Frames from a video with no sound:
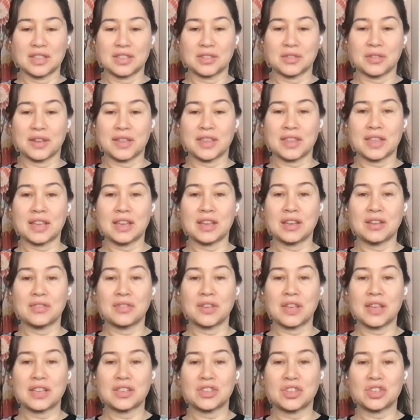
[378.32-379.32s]
So I think of
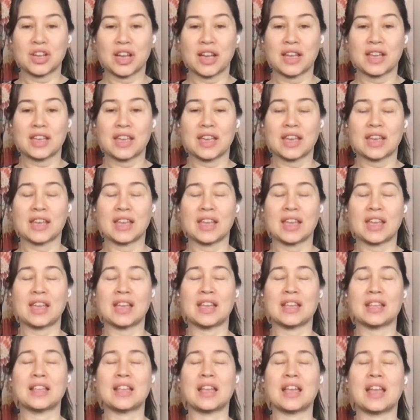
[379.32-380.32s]
hitchhiking.
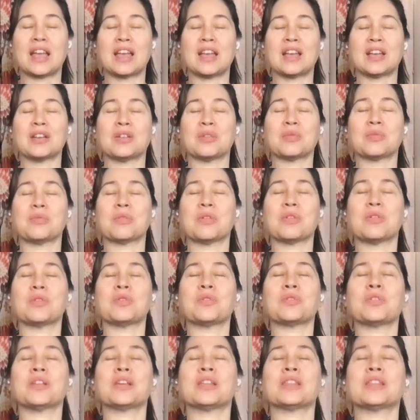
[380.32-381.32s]
Inhale,
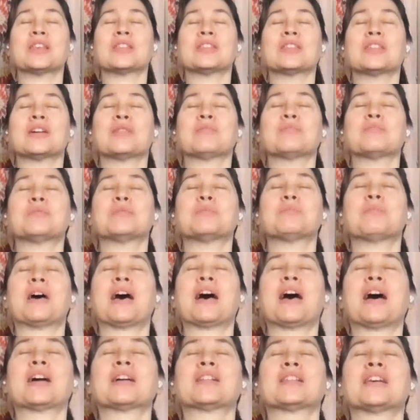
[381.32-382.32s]
rolling the thumbs
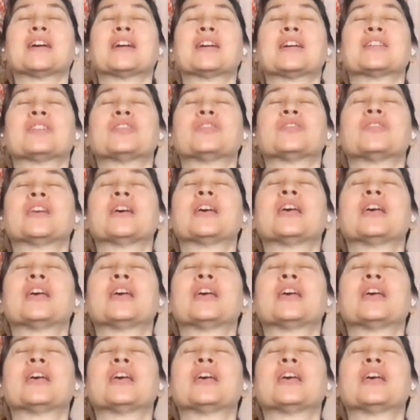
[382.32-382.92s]
back like a